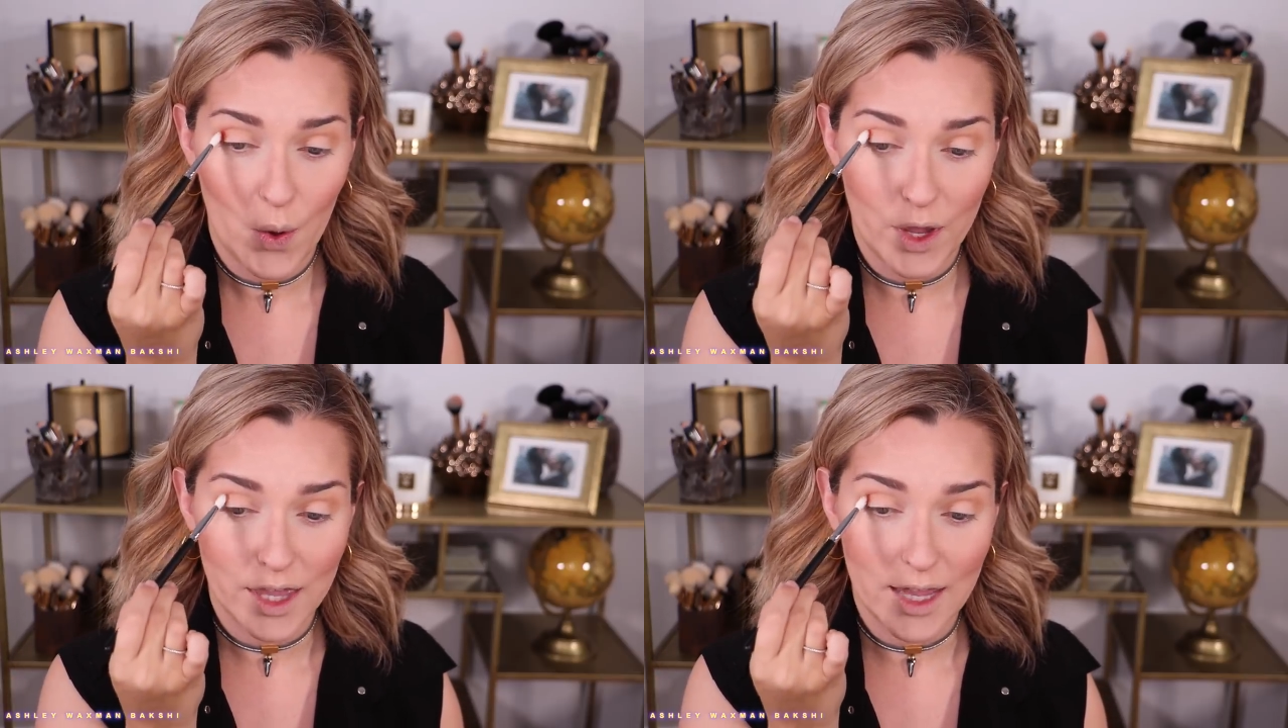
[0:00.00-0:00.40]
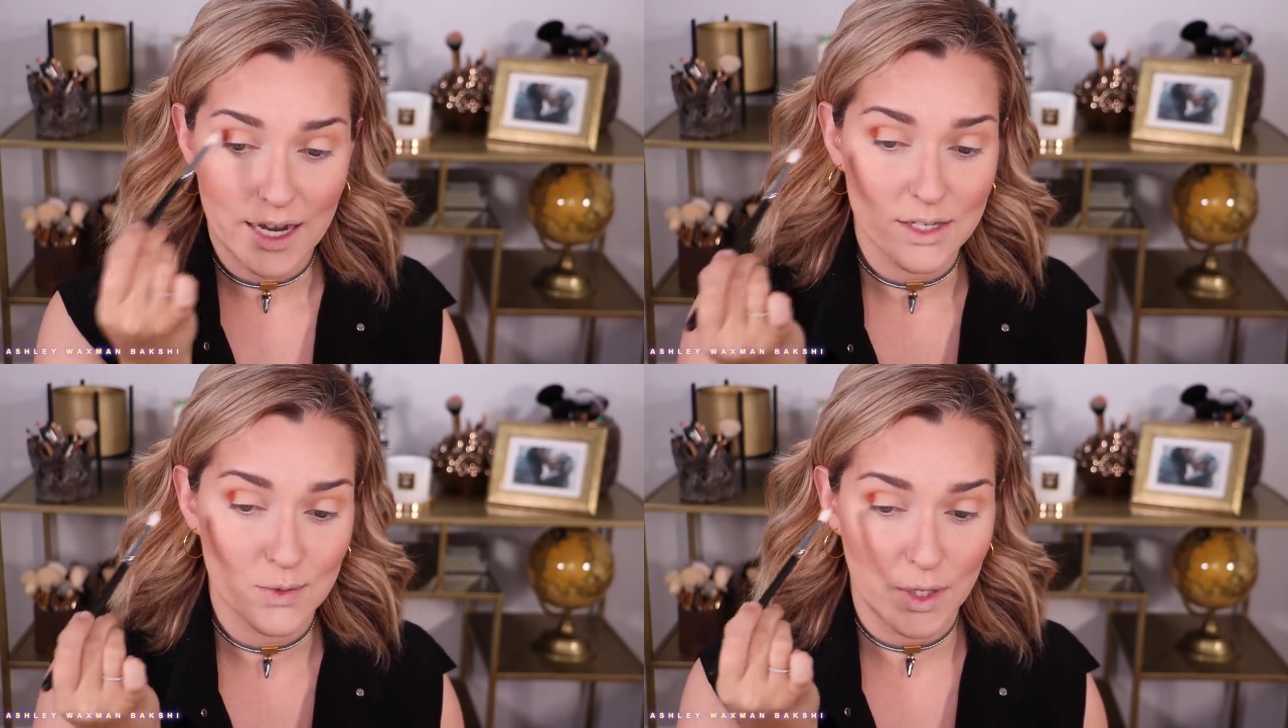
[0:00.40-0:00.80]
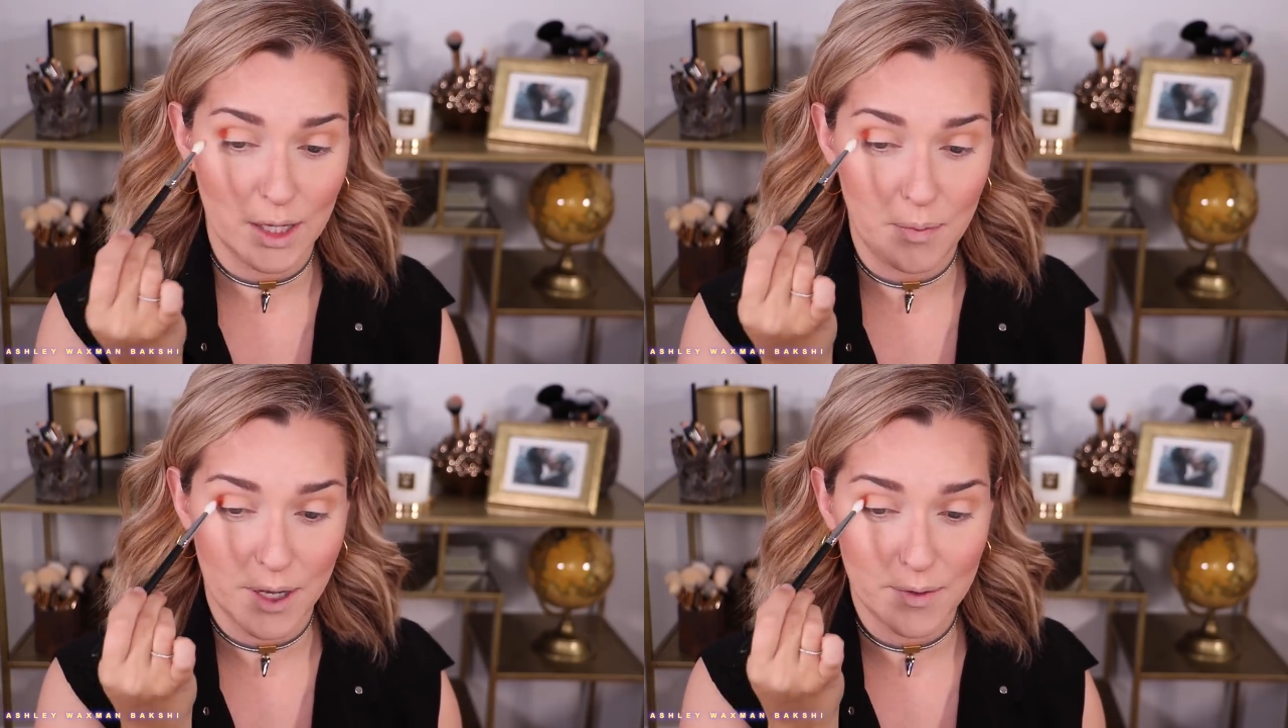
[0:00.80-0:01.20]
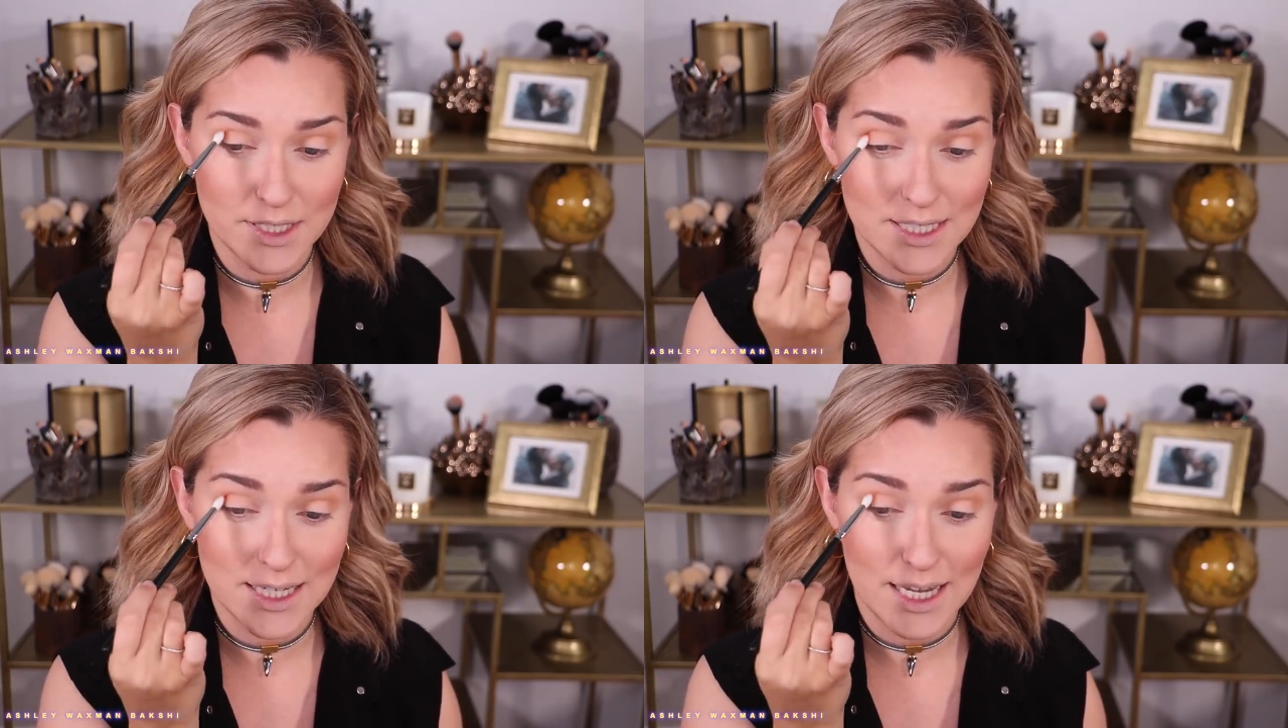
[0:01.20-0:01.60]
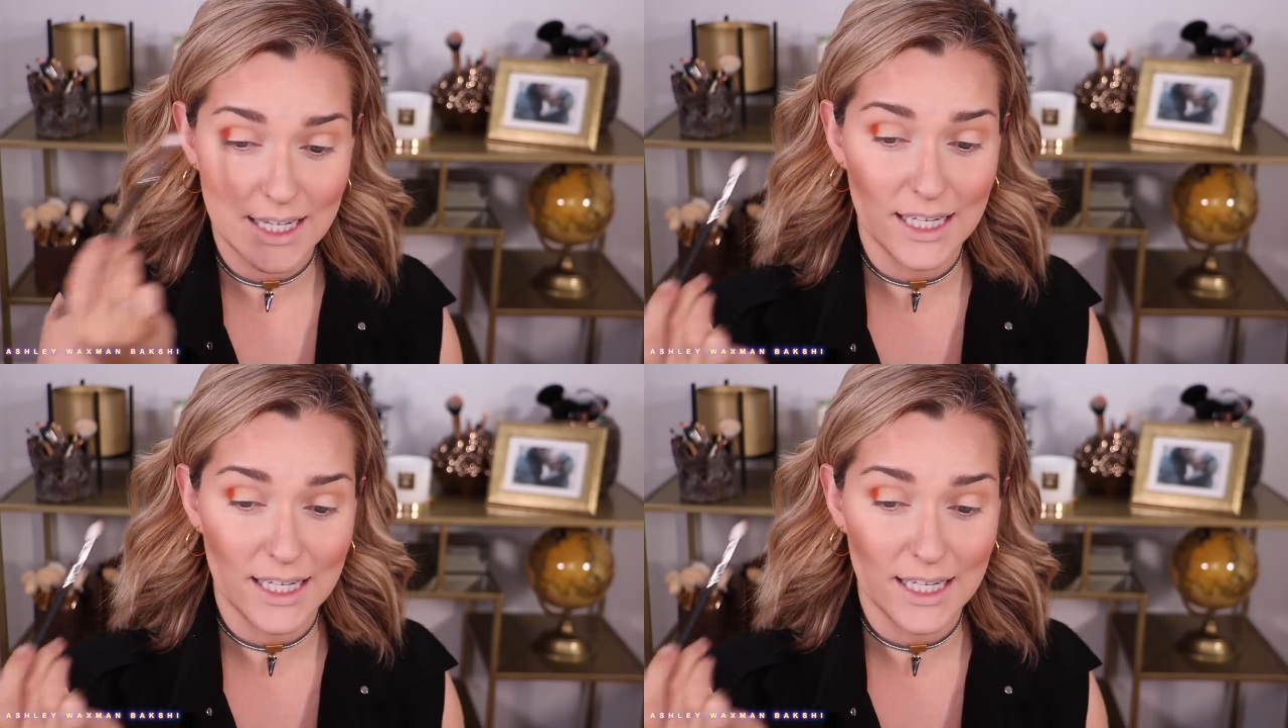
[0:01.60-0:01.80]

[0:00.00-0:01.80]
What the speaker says: okay, that is really pigmented.